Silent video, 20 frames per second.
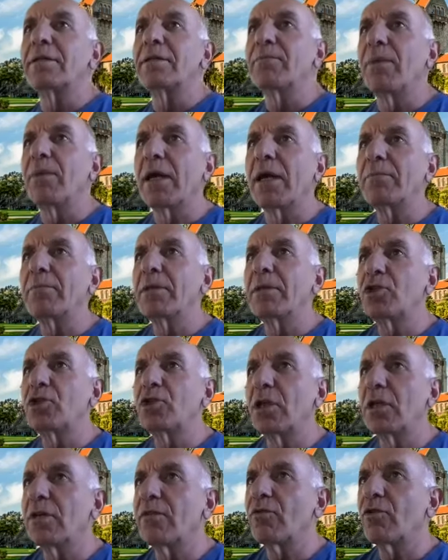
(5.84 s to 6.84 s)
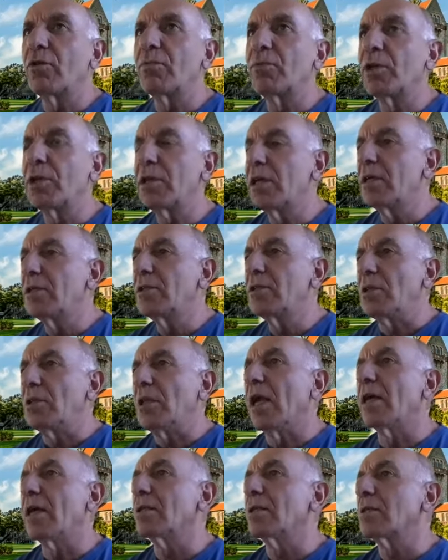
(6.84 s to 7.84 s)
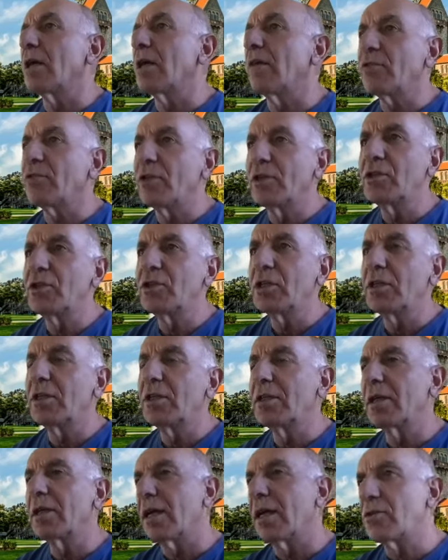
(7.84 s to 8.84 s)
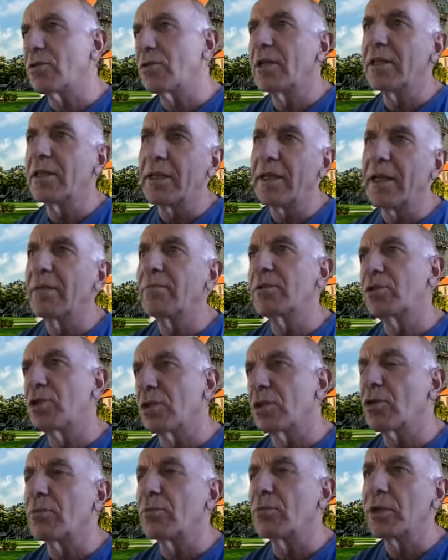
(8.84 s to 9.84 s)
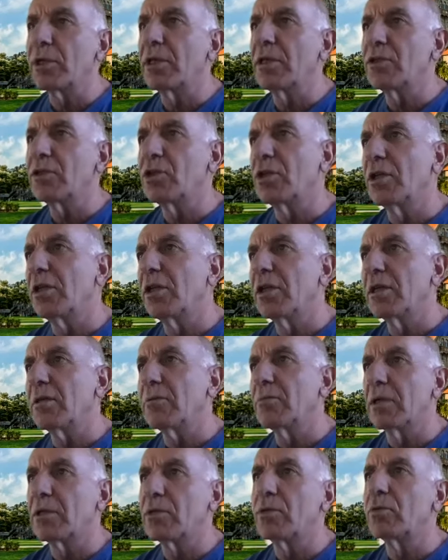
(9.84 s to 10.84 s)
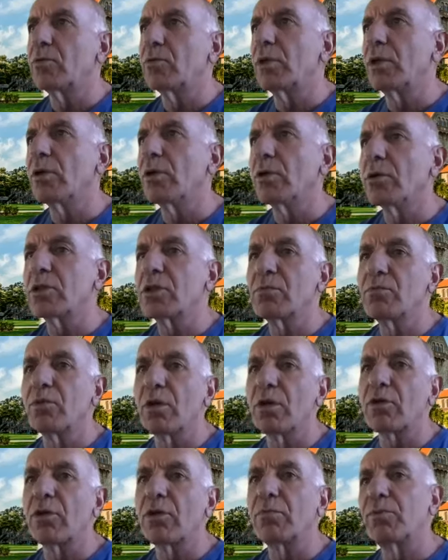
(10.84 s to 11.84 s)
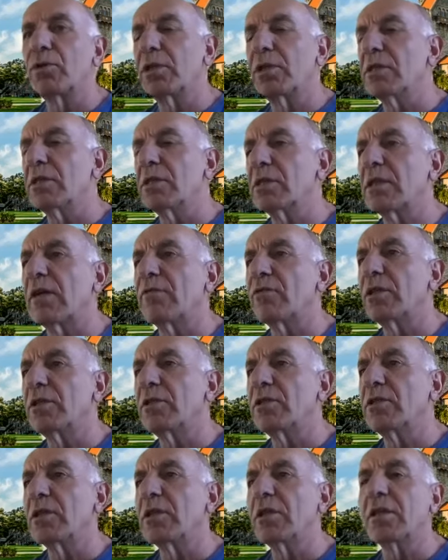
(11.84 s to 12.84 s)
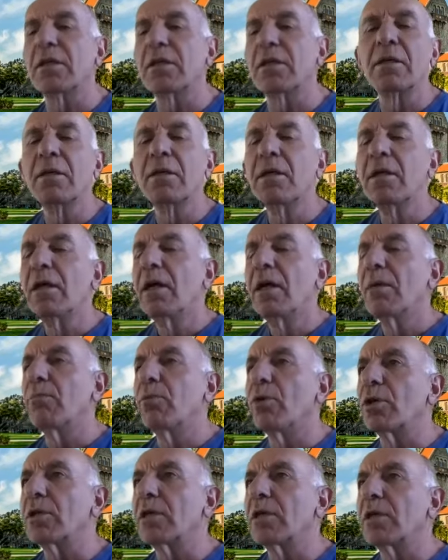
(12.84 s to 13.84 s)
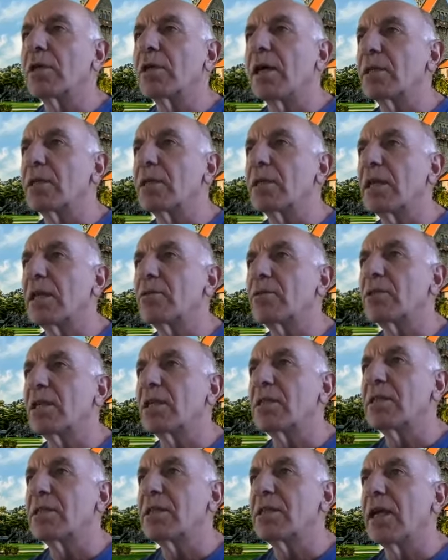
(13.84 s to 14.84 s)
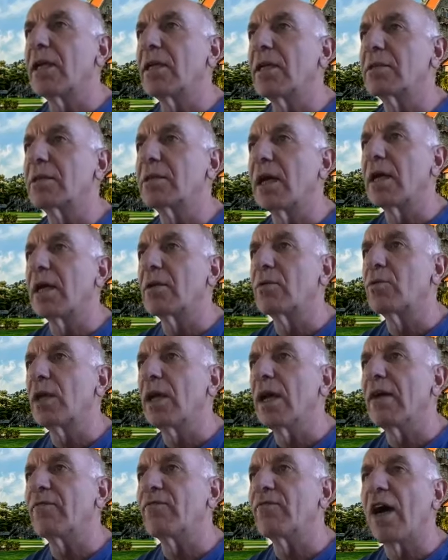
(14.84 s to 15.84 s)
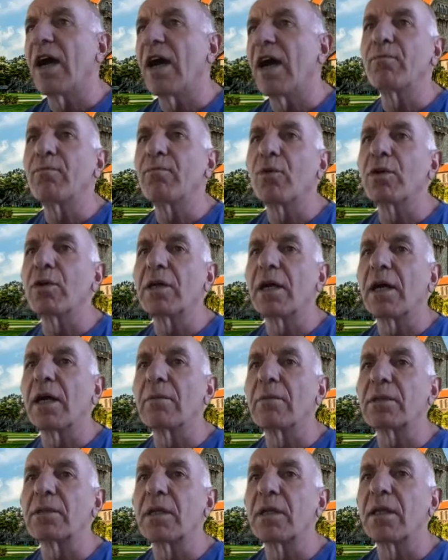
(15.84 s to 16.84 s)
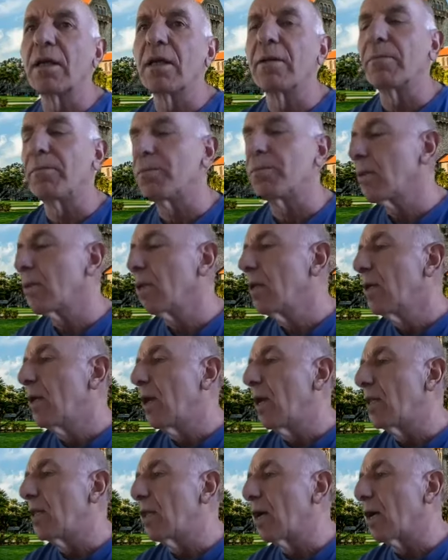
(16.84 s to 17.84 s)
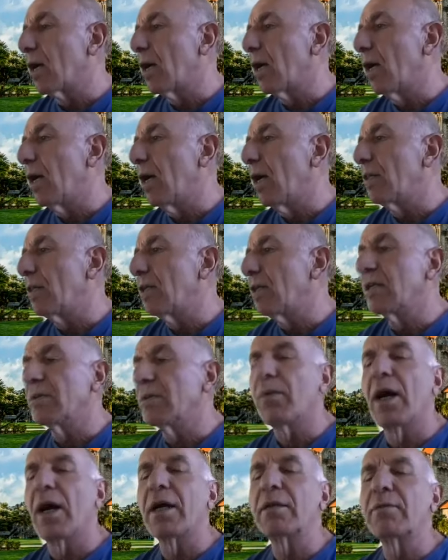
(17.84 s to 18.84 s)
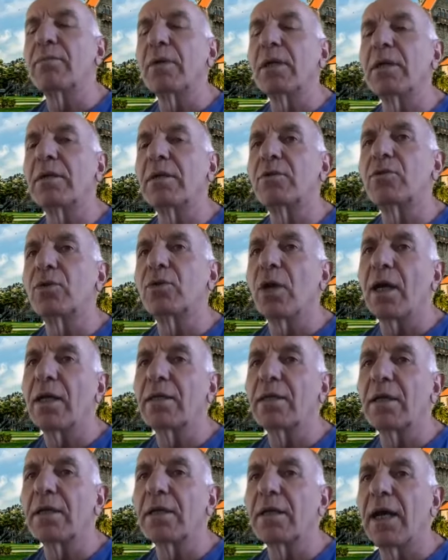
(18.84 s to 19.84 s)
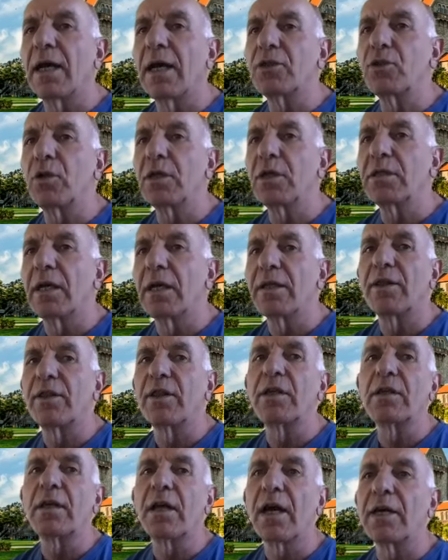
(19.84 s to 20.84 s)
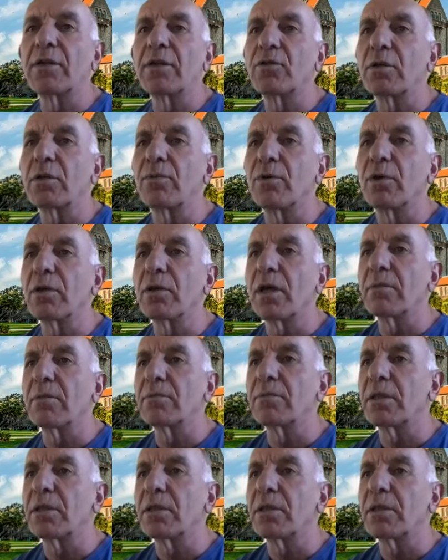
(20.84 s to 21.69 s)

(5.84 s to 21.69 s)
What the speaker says: Department Chair of Computer and Software Engineering. Actually, the name is just Computer Engineering, but we host both Computer and Software Engineering programs at San Jose State. And we have 5 programs in the department, 2 undergraduate and 3 graduate programs.